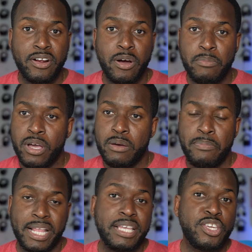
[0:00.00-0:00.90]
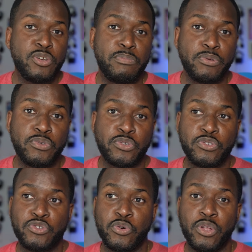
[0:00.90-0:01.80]
it up by linking your Bluetooth
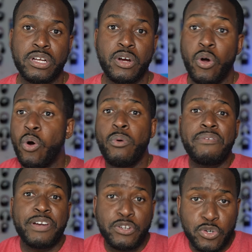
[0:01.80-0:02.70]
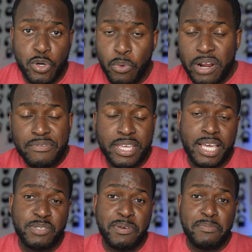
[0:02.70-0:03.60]
controller or Wi-Fi controller, whatever the
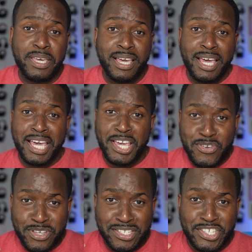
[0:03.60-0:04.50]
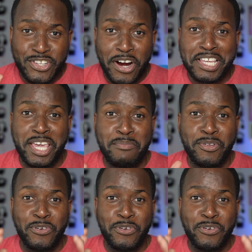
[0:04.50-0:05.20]
case may be, and you can start gaming